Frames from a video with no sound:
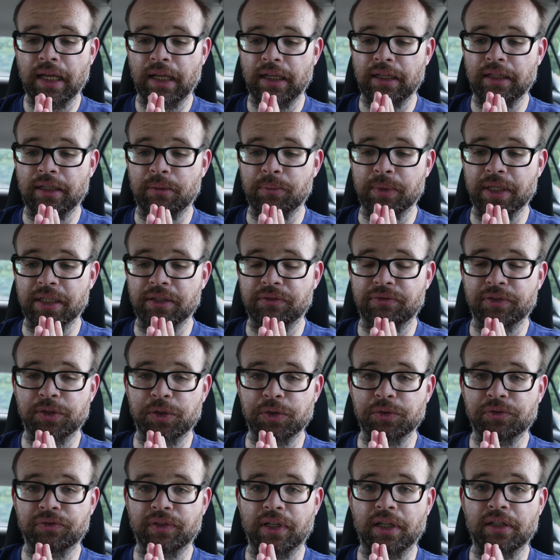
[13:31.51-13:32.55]
We had the
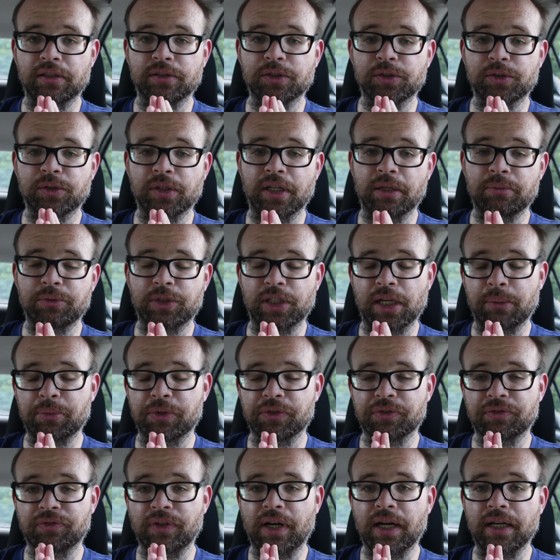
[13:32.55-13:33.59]
Fidji Files of
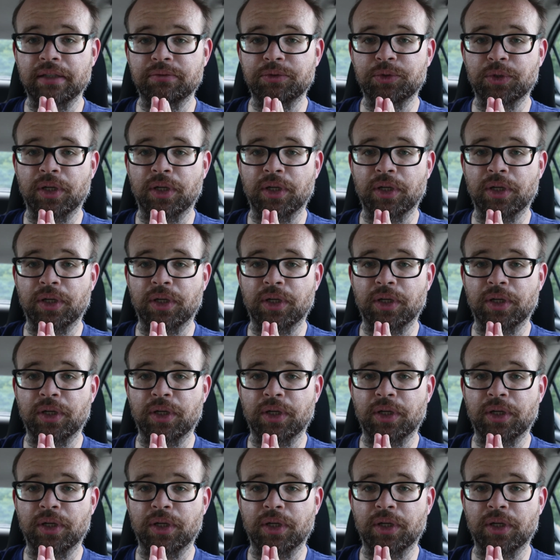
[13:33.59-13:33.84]
Chapter 5